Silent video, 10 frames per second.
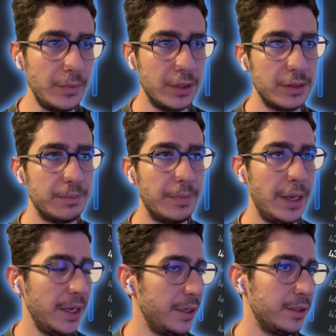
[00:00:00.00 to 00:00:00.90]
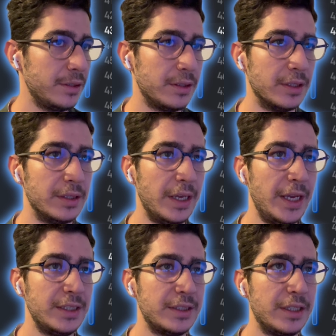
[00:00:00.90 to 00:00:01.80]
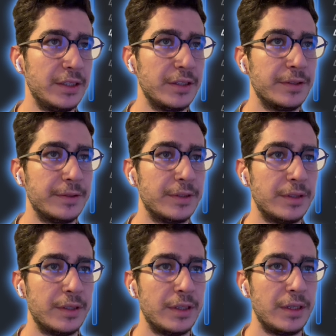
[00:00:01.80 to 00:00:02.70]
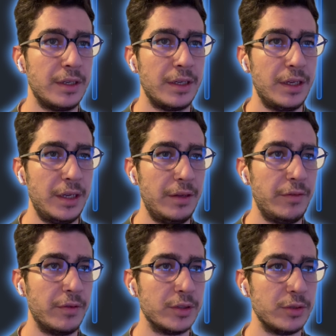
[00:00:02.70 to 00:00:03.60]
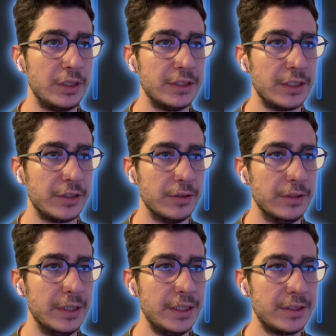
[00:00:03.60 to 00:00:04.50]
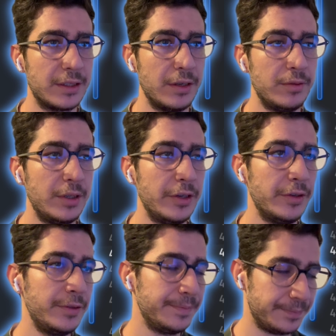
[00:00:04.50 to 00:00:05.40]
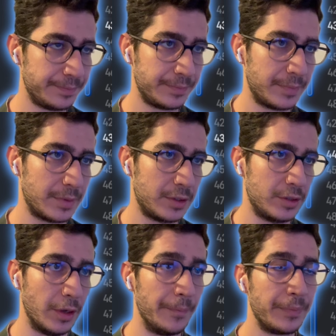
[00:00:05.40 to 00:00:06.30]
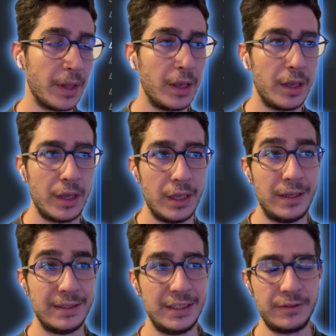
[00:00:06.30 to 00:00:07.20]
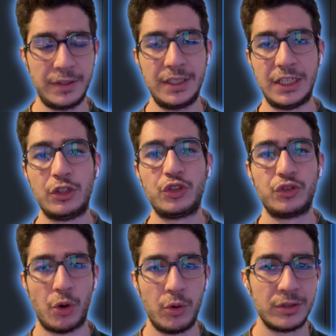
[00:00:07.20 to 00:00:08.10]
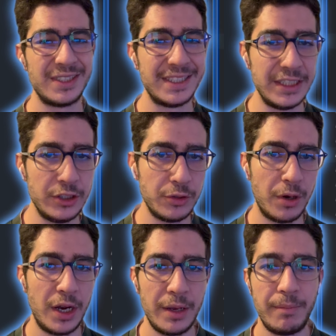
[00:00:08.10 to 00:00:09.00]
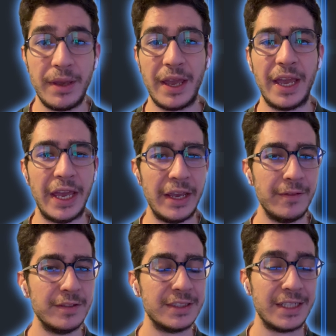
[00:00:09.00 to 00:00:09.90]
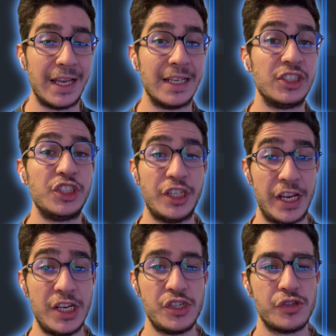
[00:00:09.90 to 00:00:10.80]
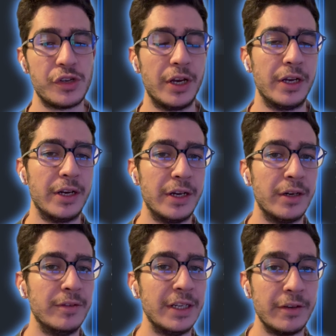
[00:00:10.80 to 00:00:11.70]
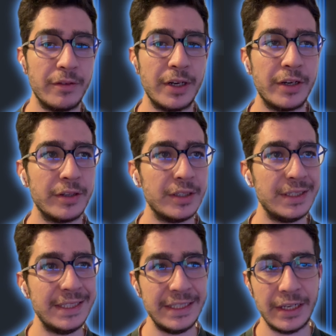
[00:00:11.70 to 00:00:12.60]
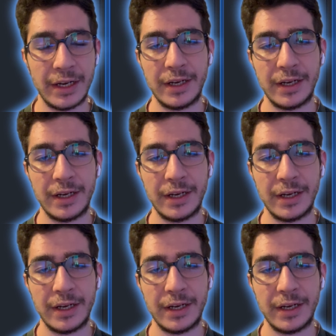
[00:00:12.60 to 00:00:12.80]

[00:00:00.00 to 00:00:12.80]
with main with async, and we want to execute this code here. So this one ensures the UI behaves and change whenever the